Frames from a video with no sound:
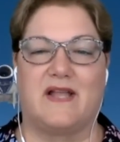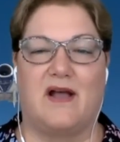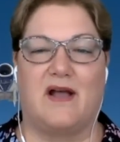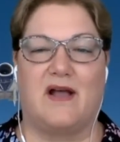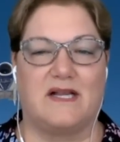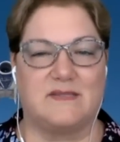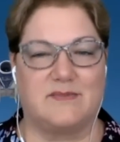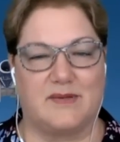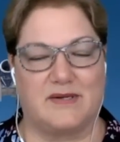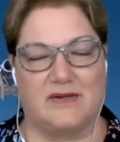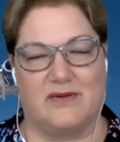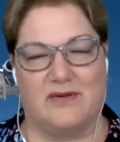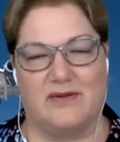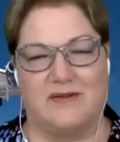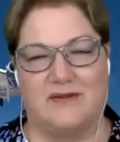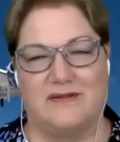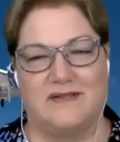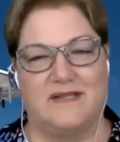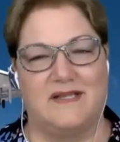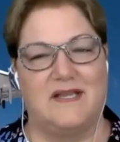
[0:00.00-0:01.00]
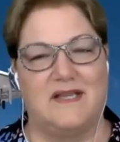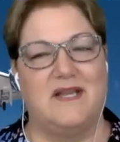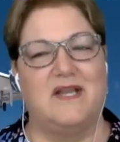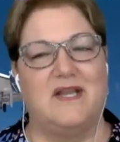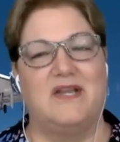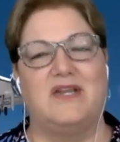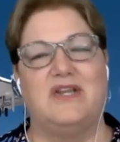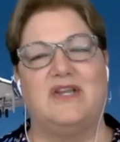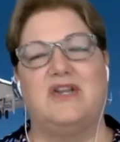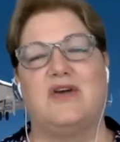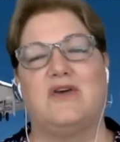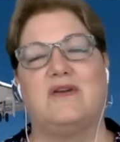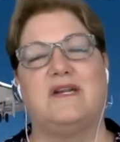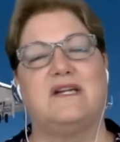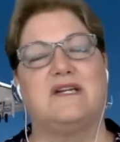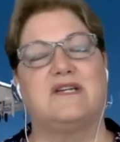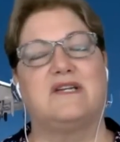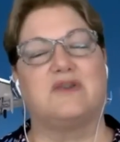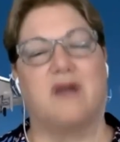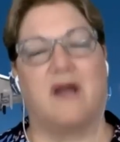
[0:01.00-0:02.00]
hospital, you don't
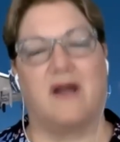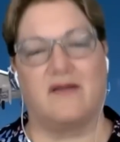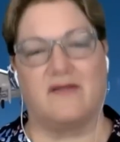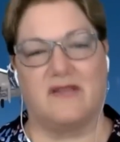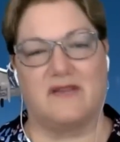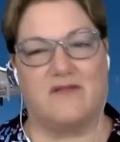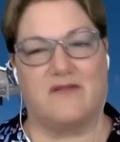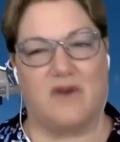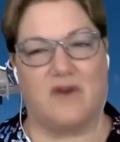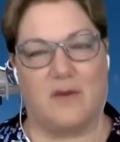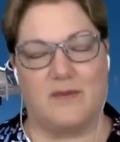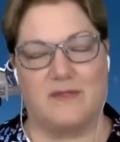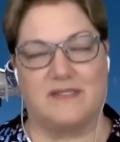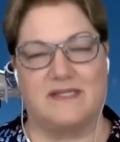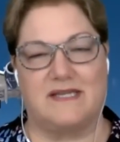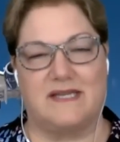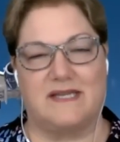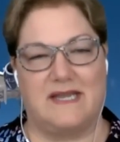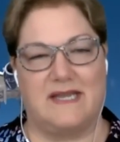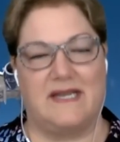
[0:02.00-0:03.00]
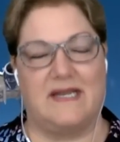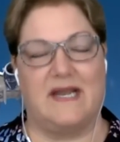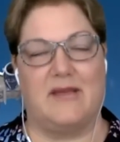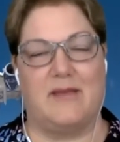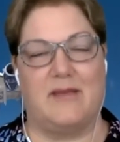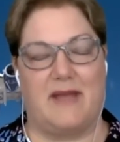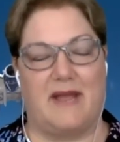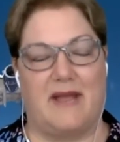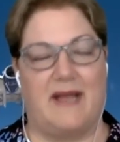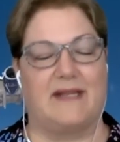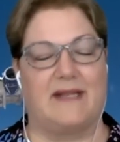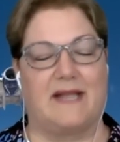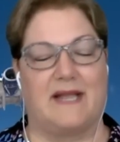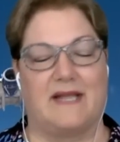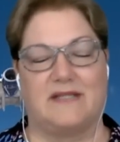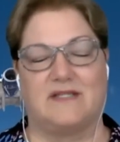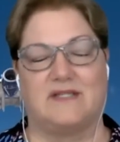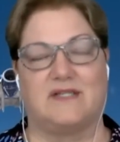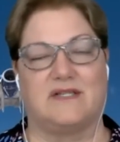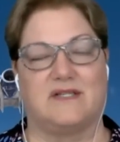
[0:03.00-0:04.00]
need a traveling pharmacy in a bag.
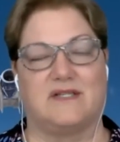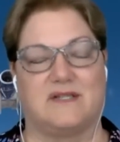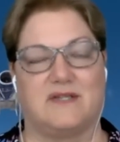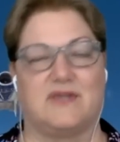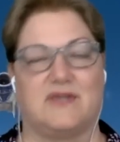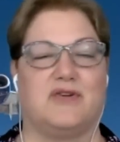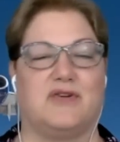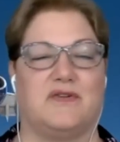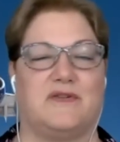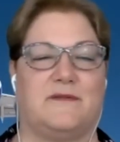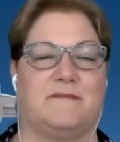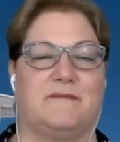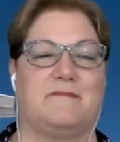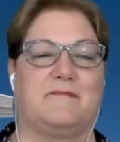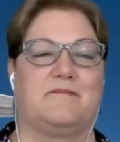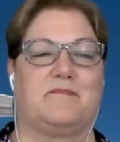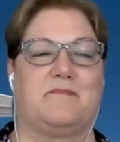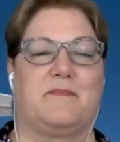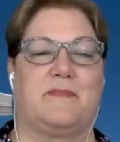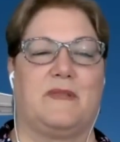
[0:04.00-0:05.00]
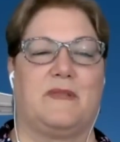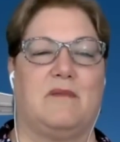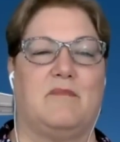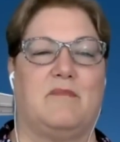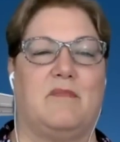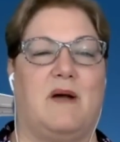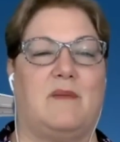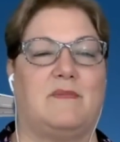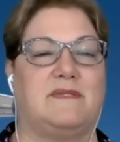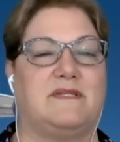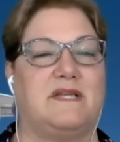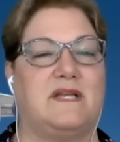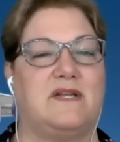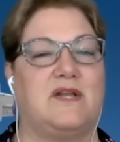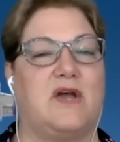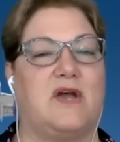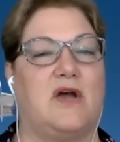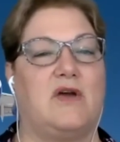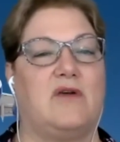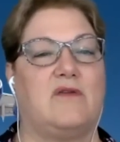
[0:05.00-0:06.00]
That's just the truth. Moms tend
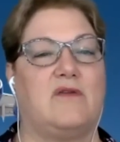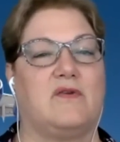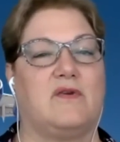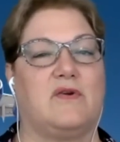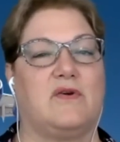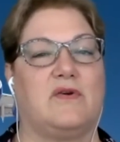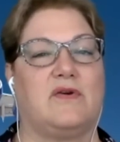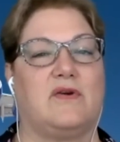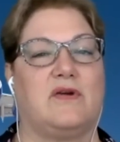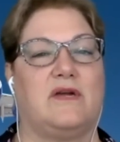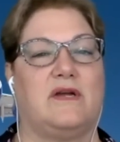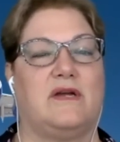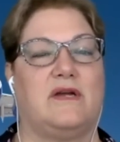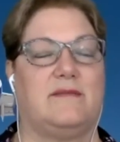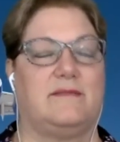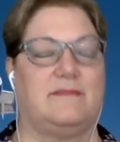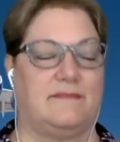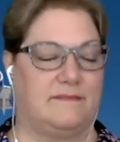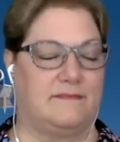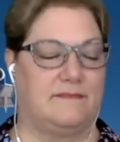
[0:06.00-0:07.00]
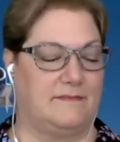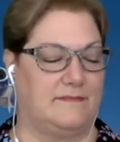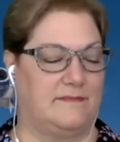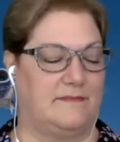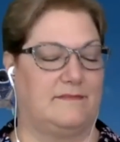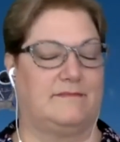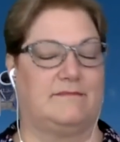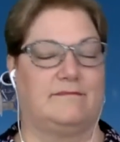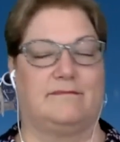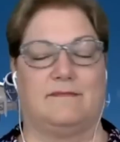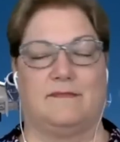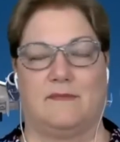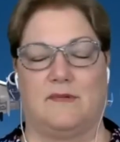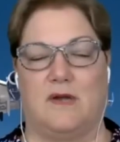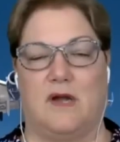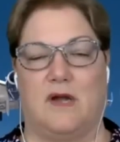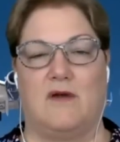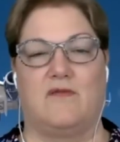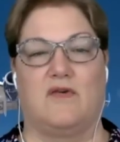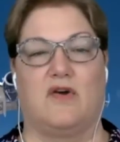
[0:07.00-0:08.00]
to over um,
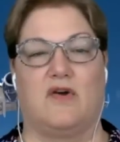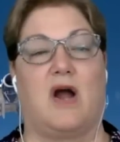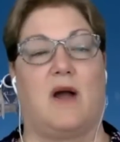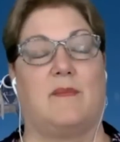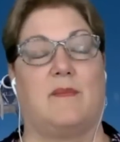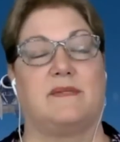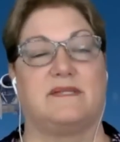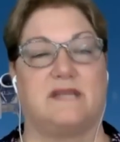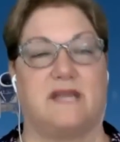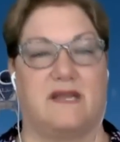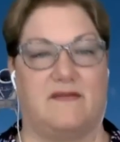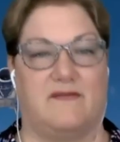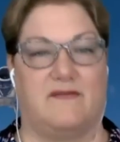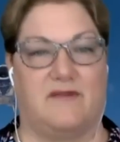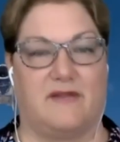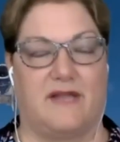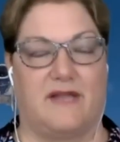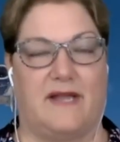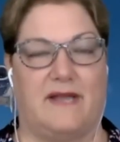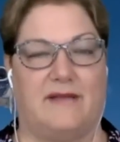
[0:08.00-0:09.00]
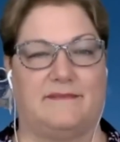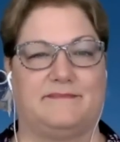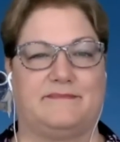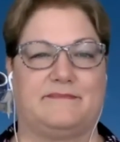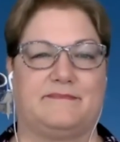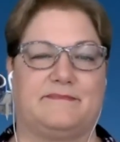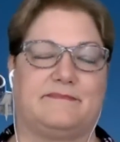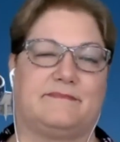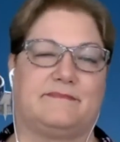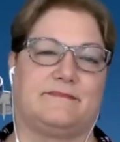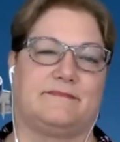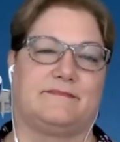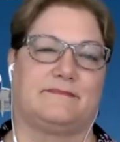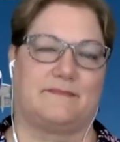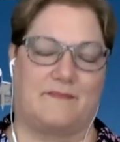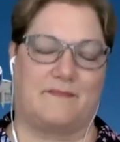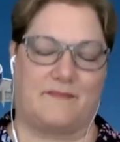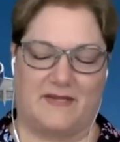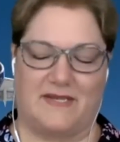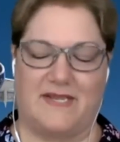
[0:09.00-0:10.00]
overcompensate for that. Over prepare.
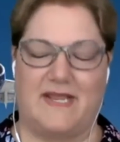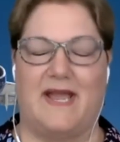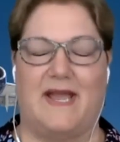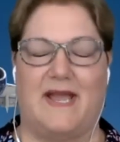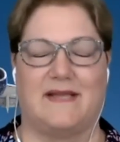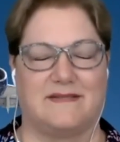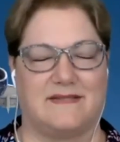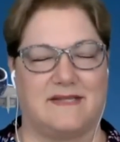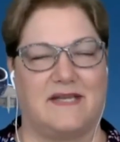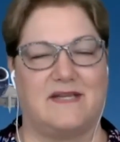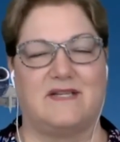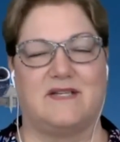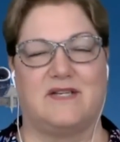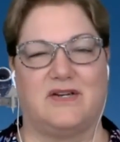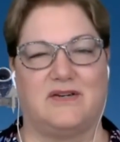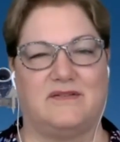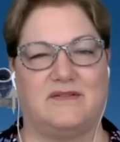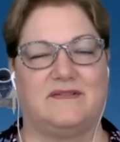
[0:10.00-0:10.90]
Yes, they do.